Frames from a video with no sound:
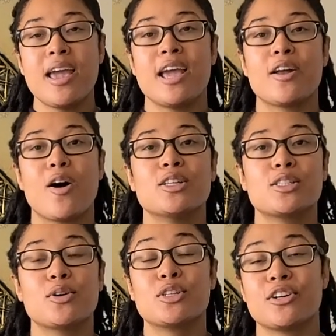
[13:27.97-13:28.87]
and
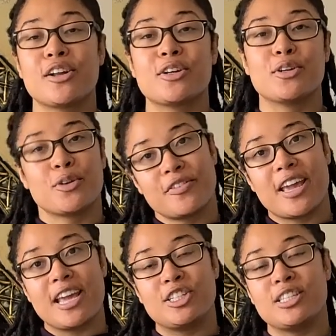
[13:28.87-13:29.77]
also turn on your
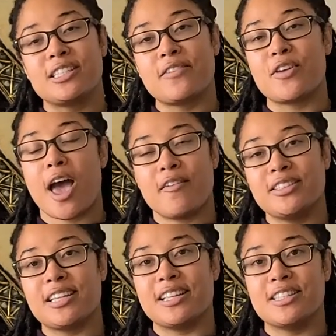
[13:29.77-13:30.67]
notifications if you
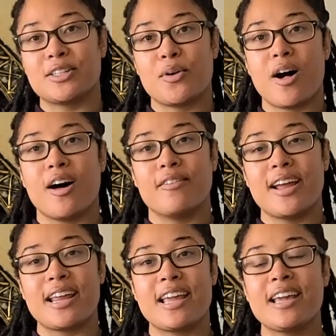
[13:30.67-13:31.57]
haven't done so
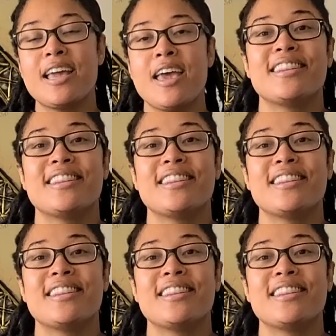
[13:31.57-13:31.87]
already.